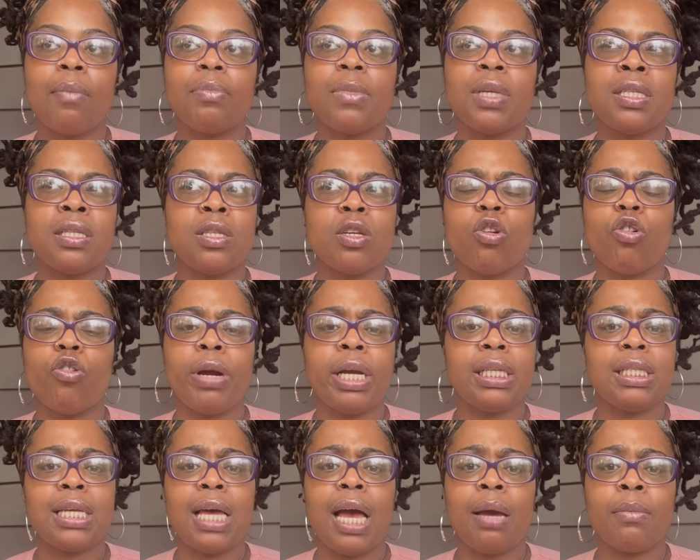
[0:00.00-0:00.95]
This is a
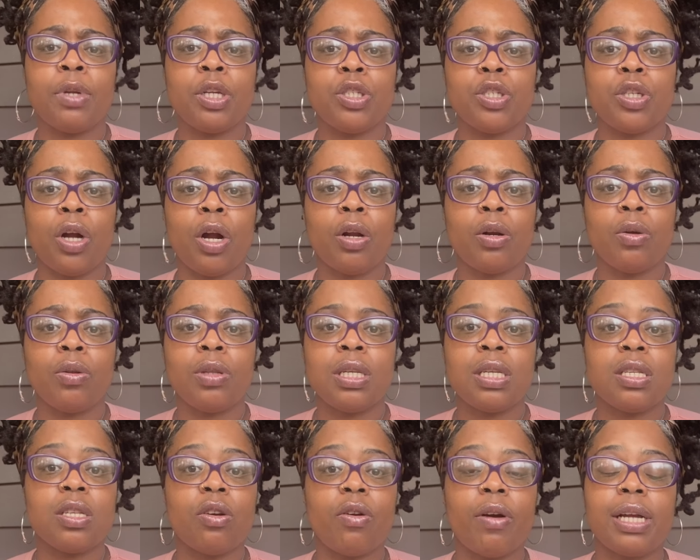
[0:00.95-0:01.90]
great time to journal.
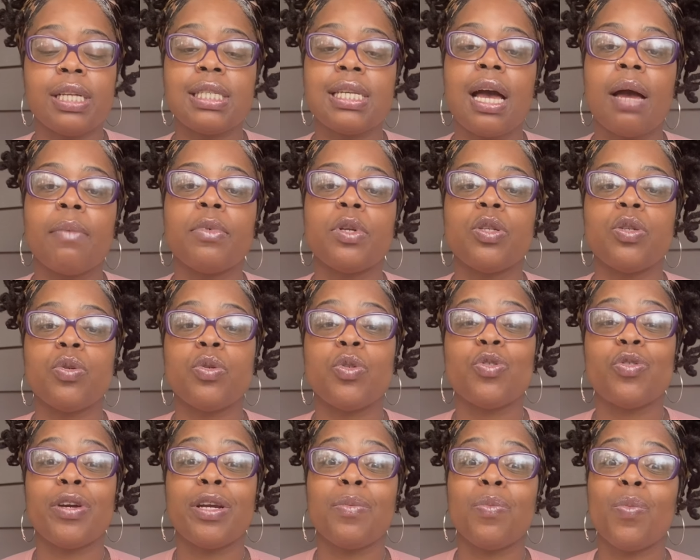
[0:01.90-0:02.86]
This is a great time to do
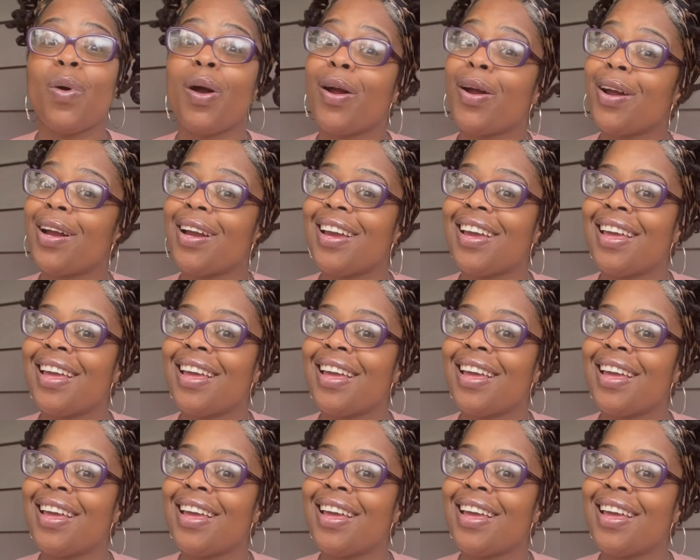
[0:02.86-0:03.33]
dream work.